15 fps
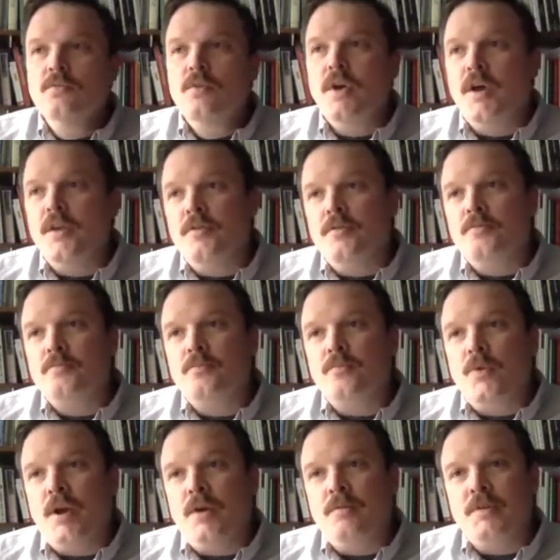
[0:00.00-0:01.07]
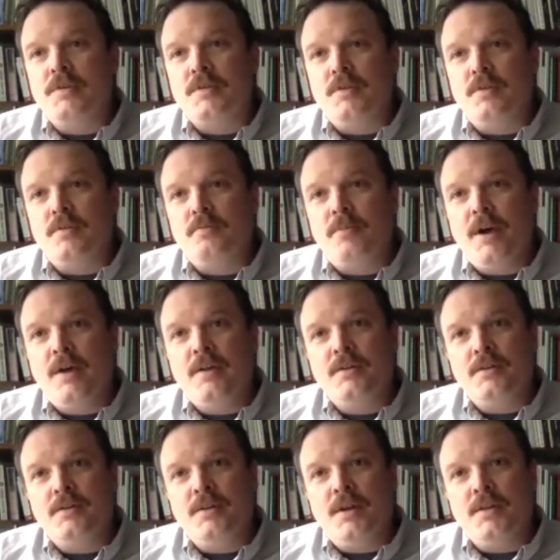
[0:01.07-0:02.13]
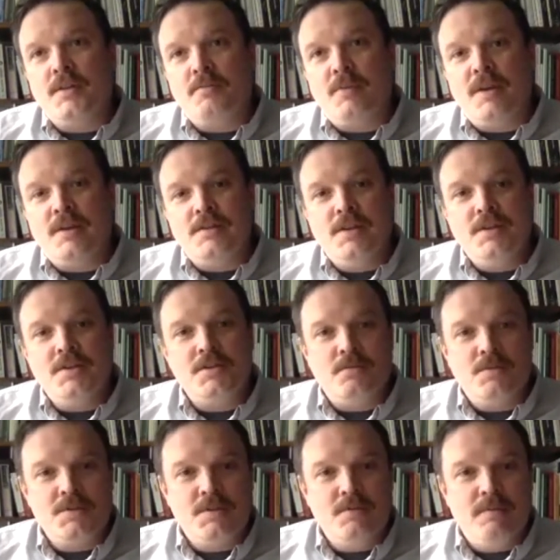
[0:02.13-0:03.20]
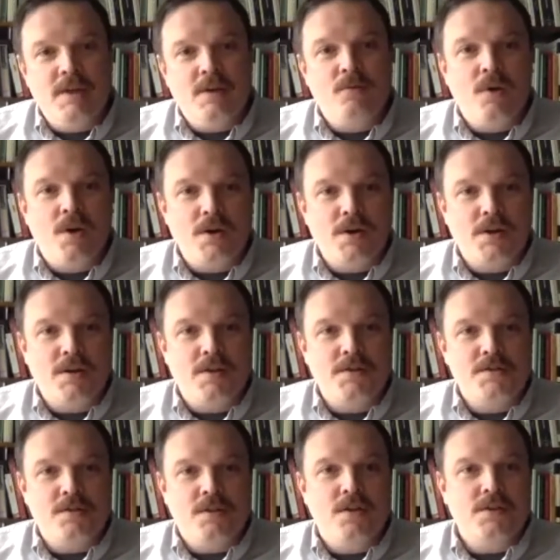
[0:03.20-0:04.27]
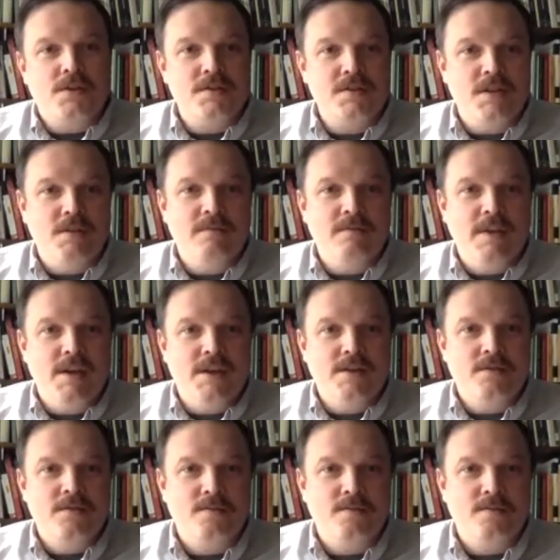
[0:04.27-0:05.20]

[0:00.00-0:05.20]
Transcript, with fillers: and when I went to Ballinglen, I think my intention was to make watercolors along the same vein,